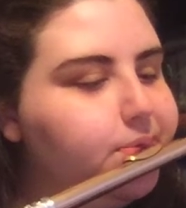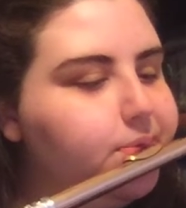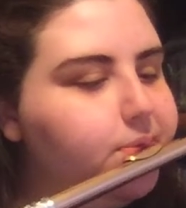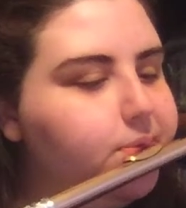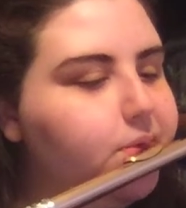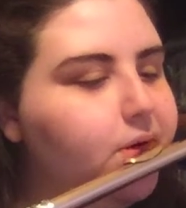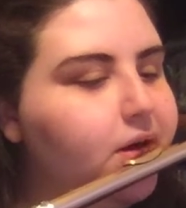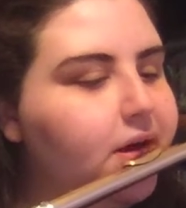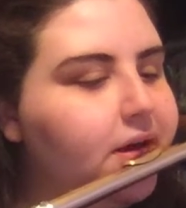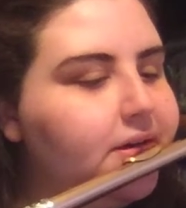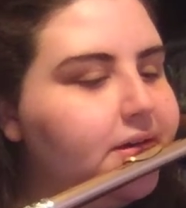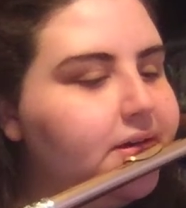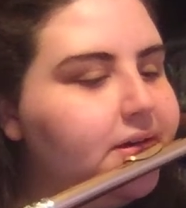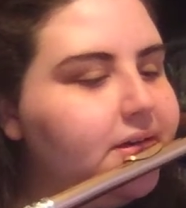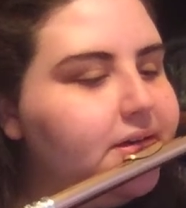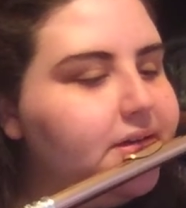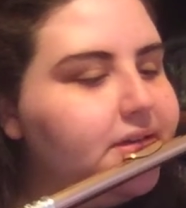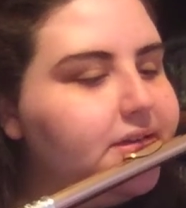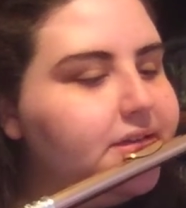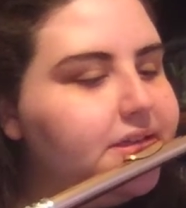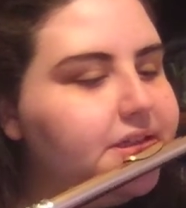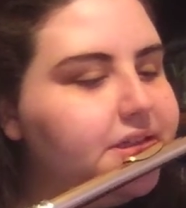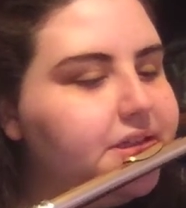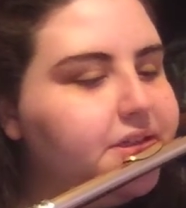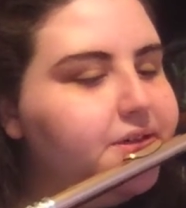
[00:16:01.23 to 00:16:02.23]
1,
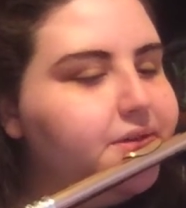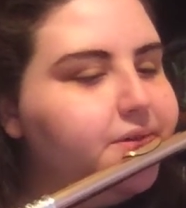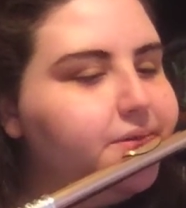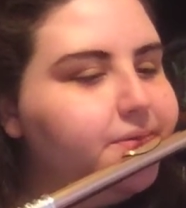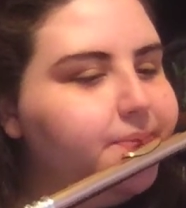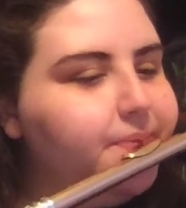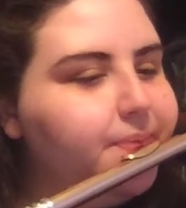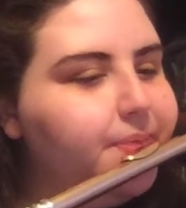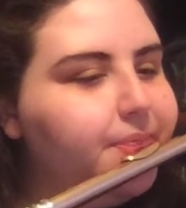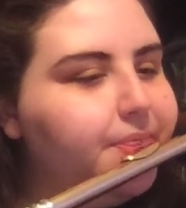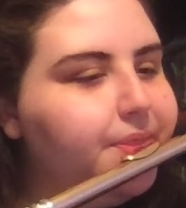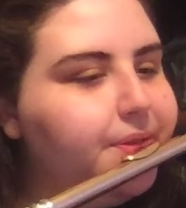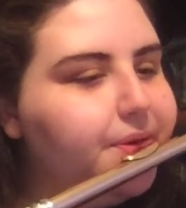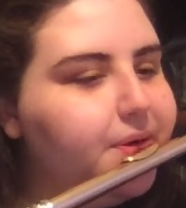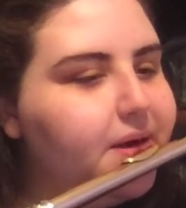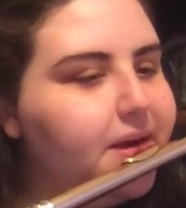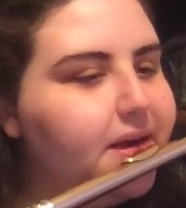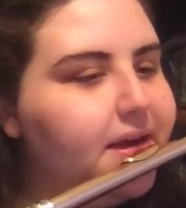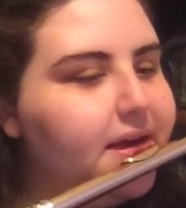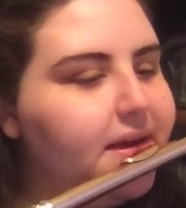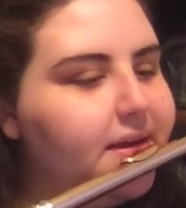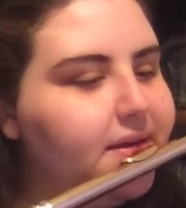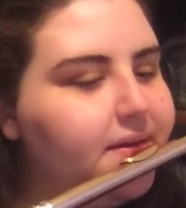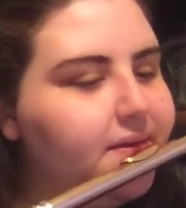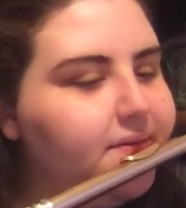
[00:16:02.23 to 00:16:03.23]
2,
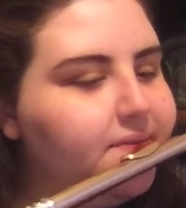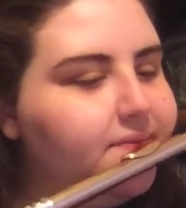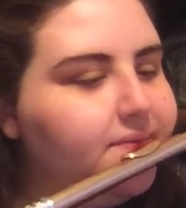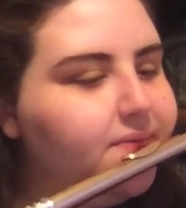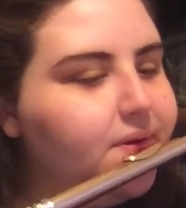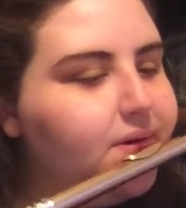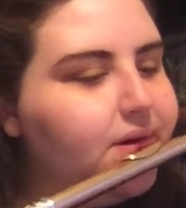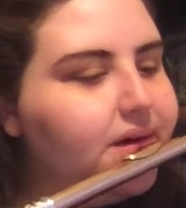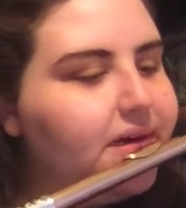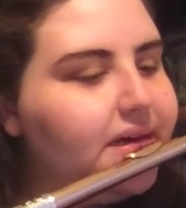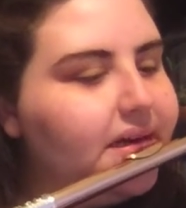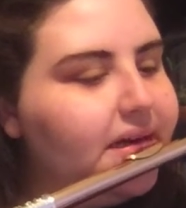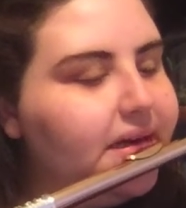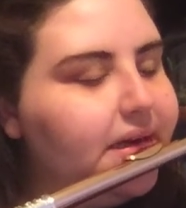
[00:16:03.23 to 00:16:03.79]
3, 4.